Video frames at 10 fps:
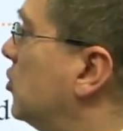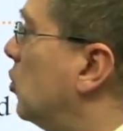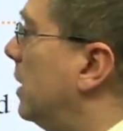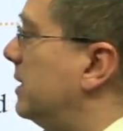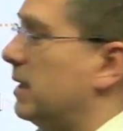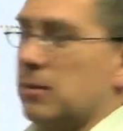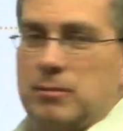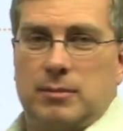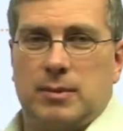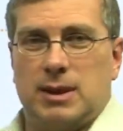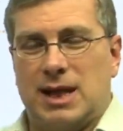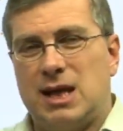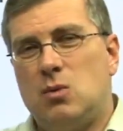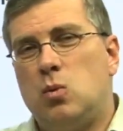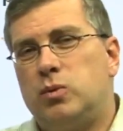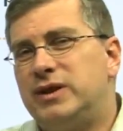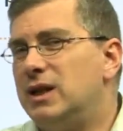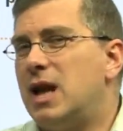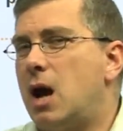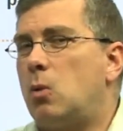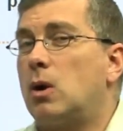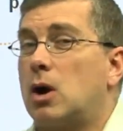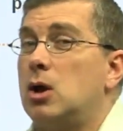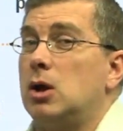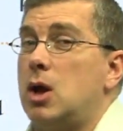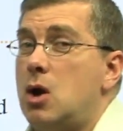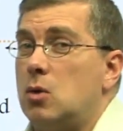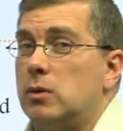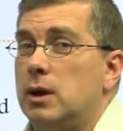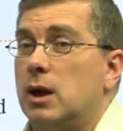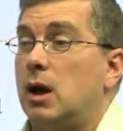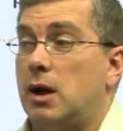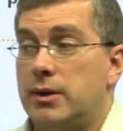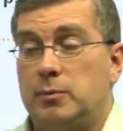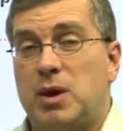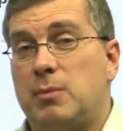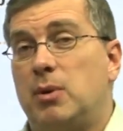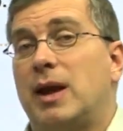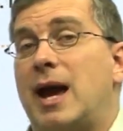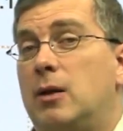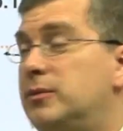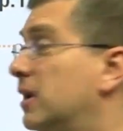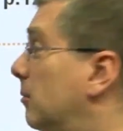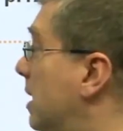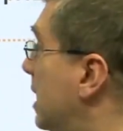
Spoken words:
joined him. He did not work alone. Other people helped him.